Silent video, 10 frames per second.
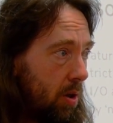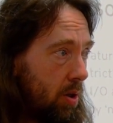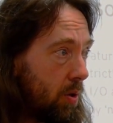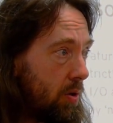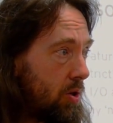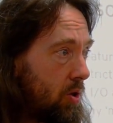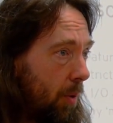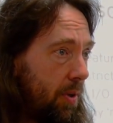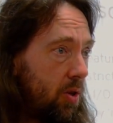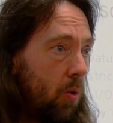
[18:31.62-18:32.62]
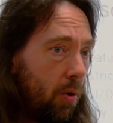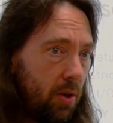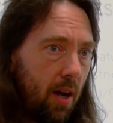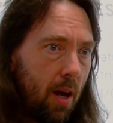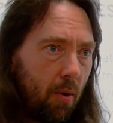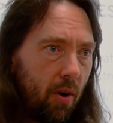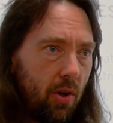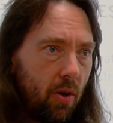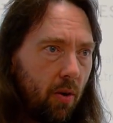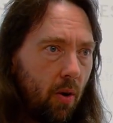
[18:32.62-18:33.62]
So you can stop this noisy neighbor
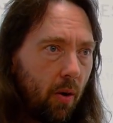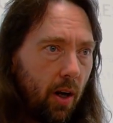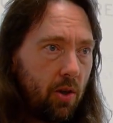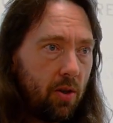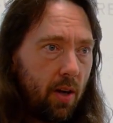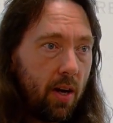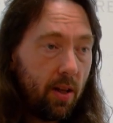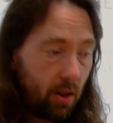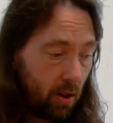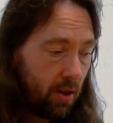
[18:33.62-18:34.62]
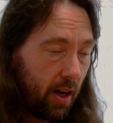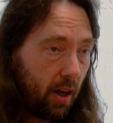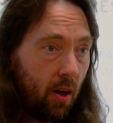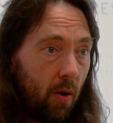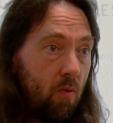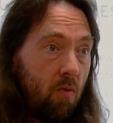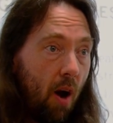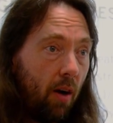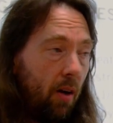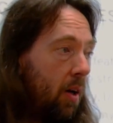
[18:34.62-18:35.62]
issue. You can actually say this container can only
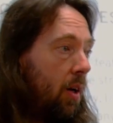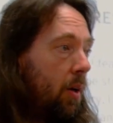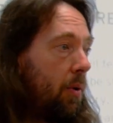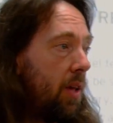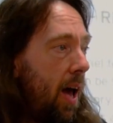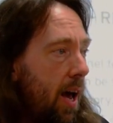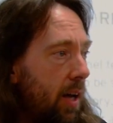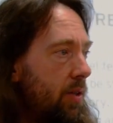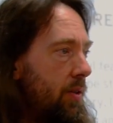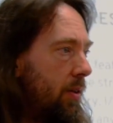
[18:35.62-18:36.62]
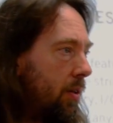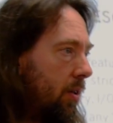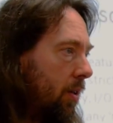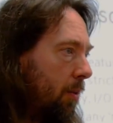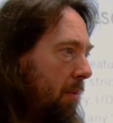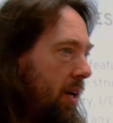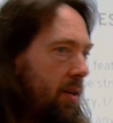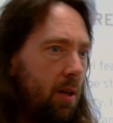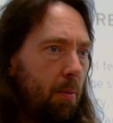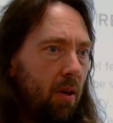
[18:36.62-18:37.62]
run with X
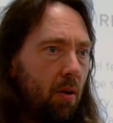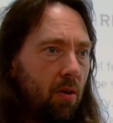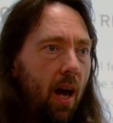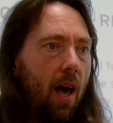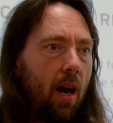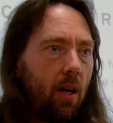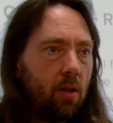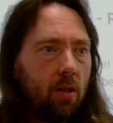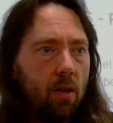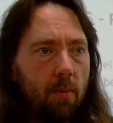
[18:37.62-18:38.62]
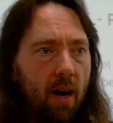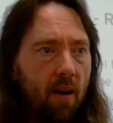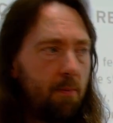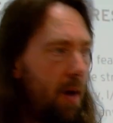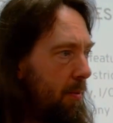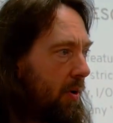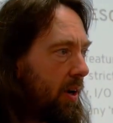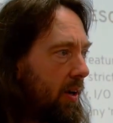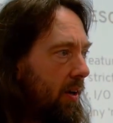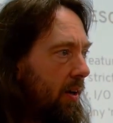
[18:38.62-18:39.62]
milli-CPUs, X amount of
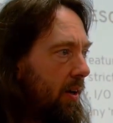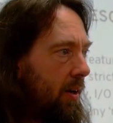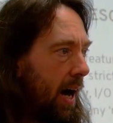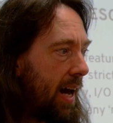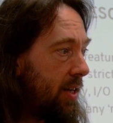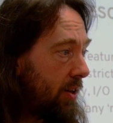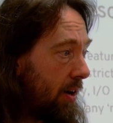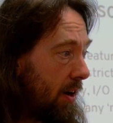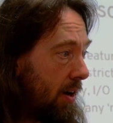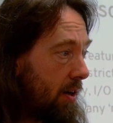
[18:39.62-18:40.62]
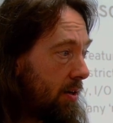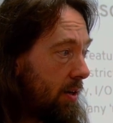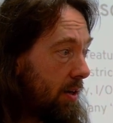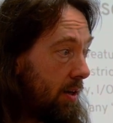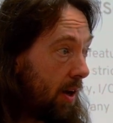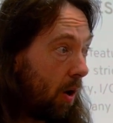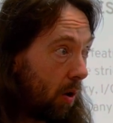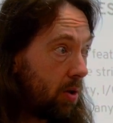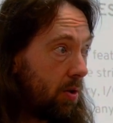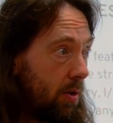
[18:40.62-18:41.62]
memory, and it's hard
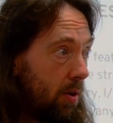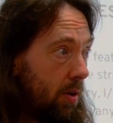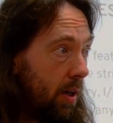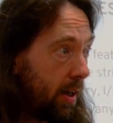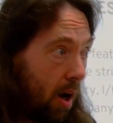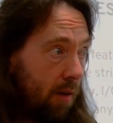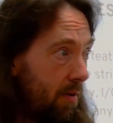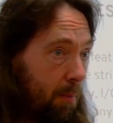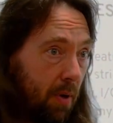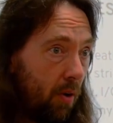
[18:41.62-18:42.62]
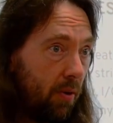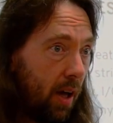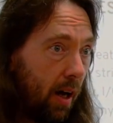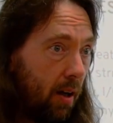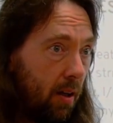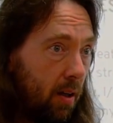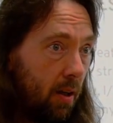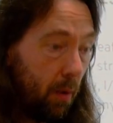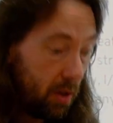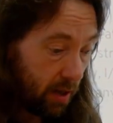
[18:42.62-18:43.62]
locked. It can't run beyond that,
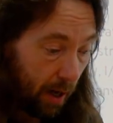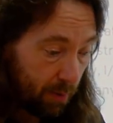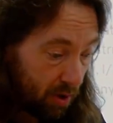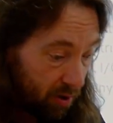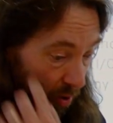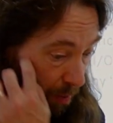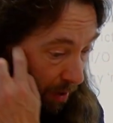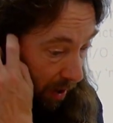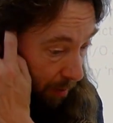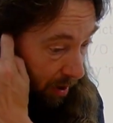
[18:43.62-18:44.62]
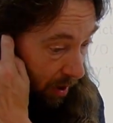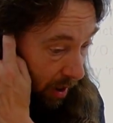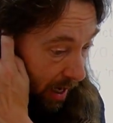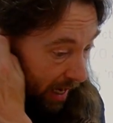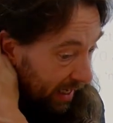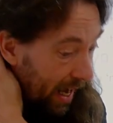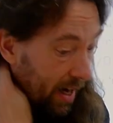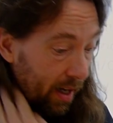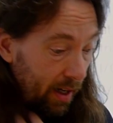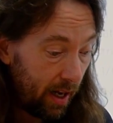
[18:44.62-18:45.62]
which is absolutely superb. And again,
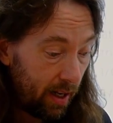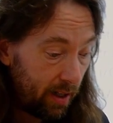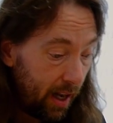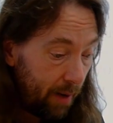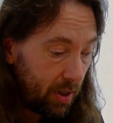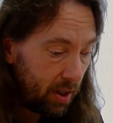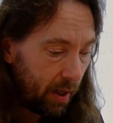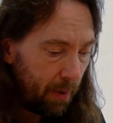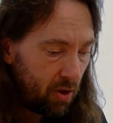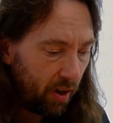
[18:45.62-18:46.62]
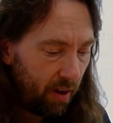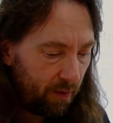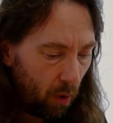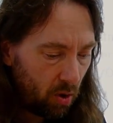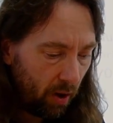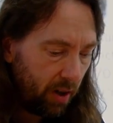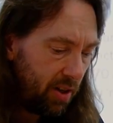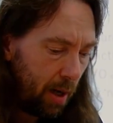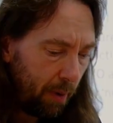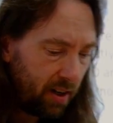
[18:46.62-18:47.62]
it limits can be strictly enforced on a
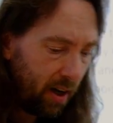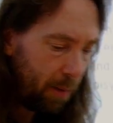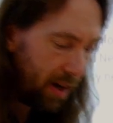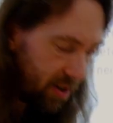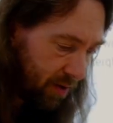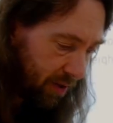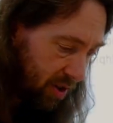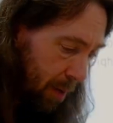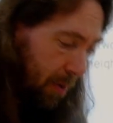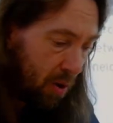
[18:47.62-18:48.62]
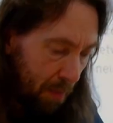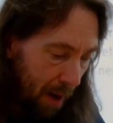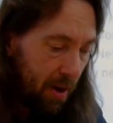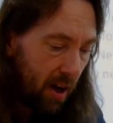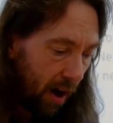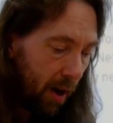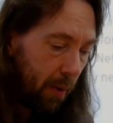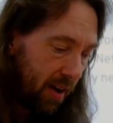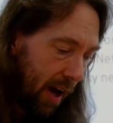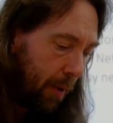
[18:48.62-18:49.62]
container by container basis for CPU, memory, I/O,
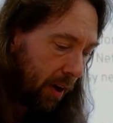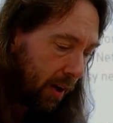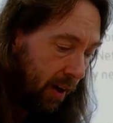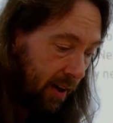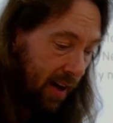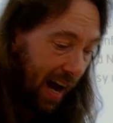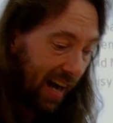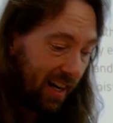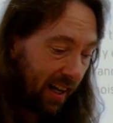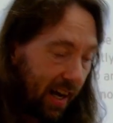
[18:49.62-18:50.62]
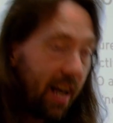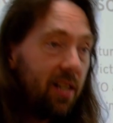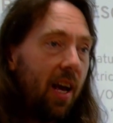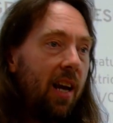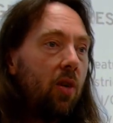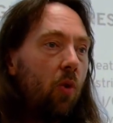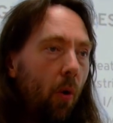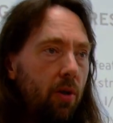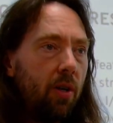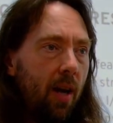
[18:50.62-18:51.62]
and network, and it negates any
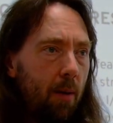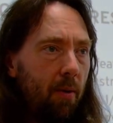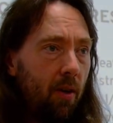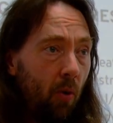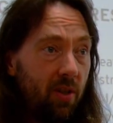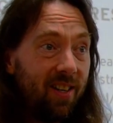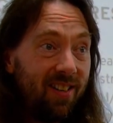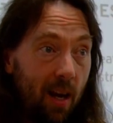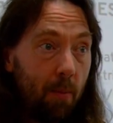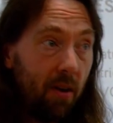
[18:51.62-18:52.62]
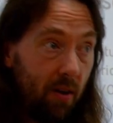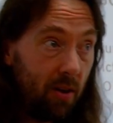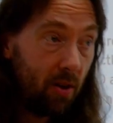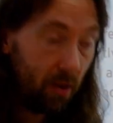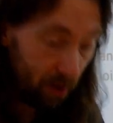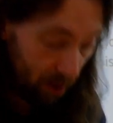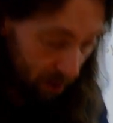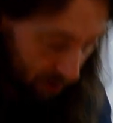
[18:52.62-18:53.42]
noisy neighbor issues.